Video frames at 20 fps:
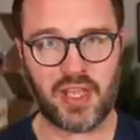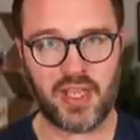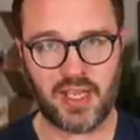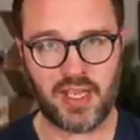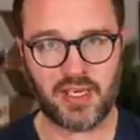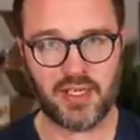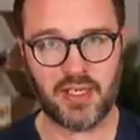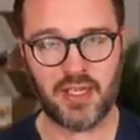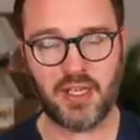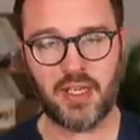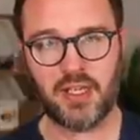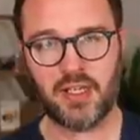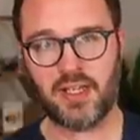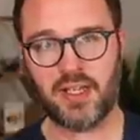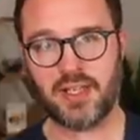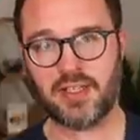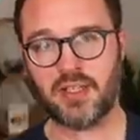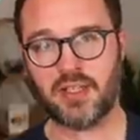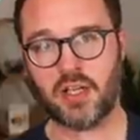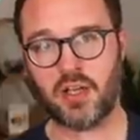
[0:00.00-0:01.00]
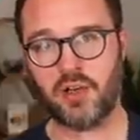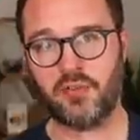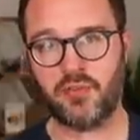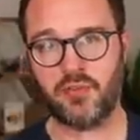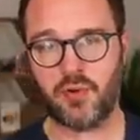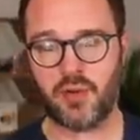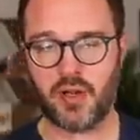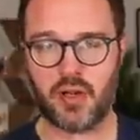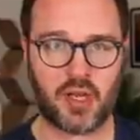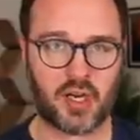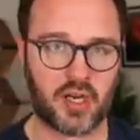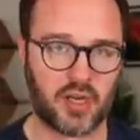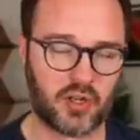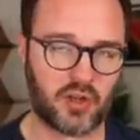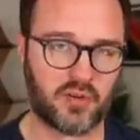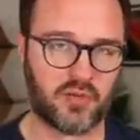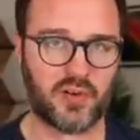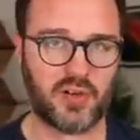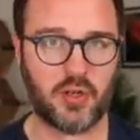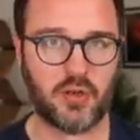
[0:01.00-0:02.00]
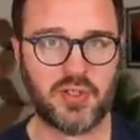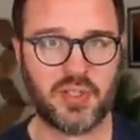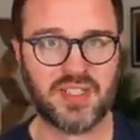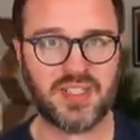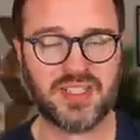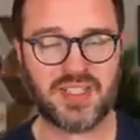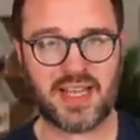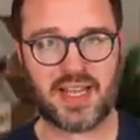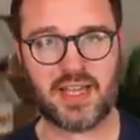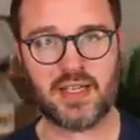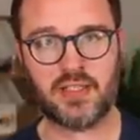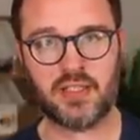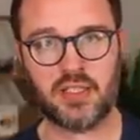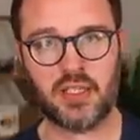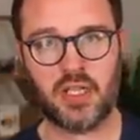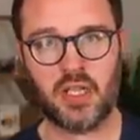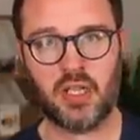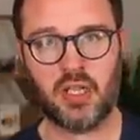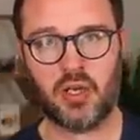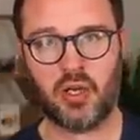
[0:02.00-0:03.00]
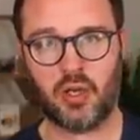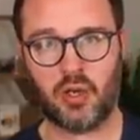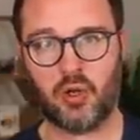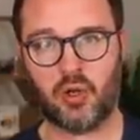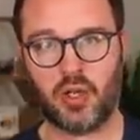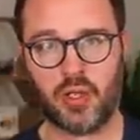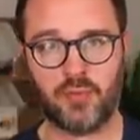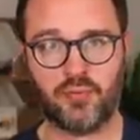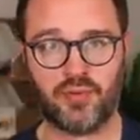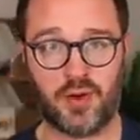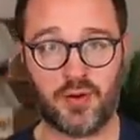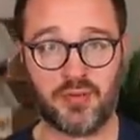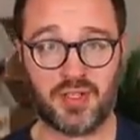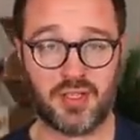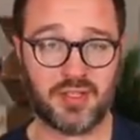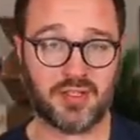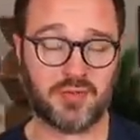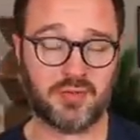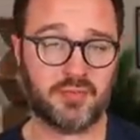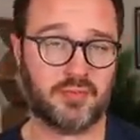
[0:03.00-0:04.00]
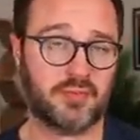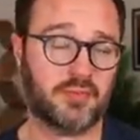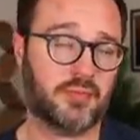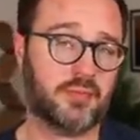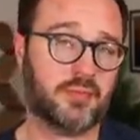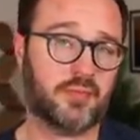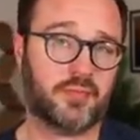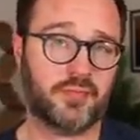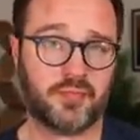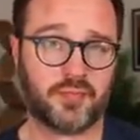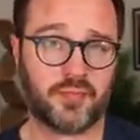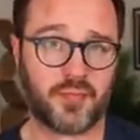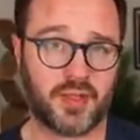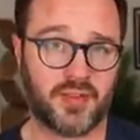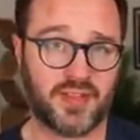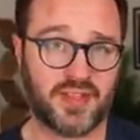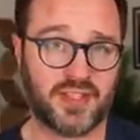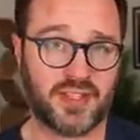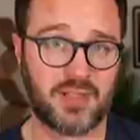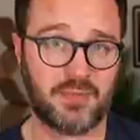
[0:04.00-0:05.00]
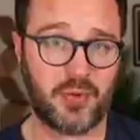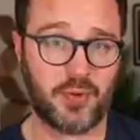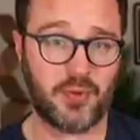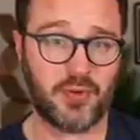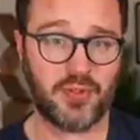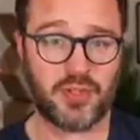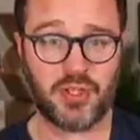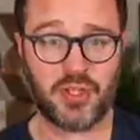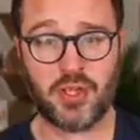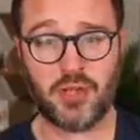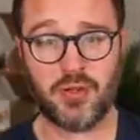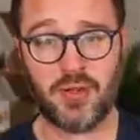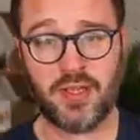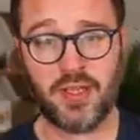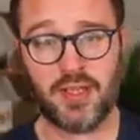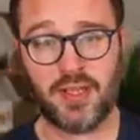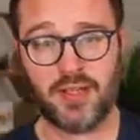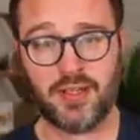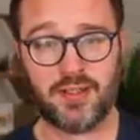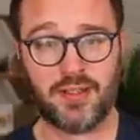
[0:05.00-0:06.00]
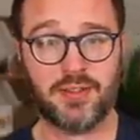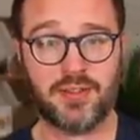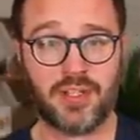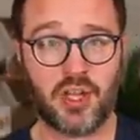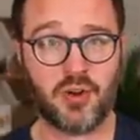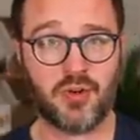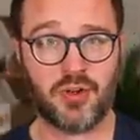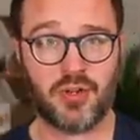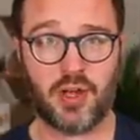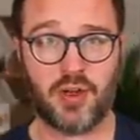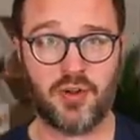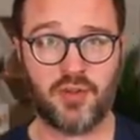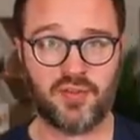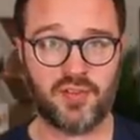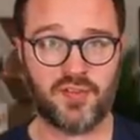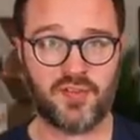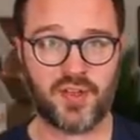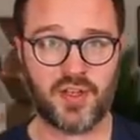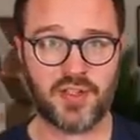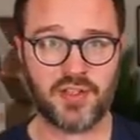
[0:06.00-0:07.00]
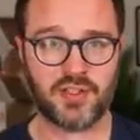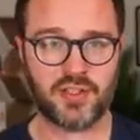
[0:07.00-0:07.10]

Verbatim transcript: in. You had to go through a kind of convoluted standard login process. If this is important to you, don't go for First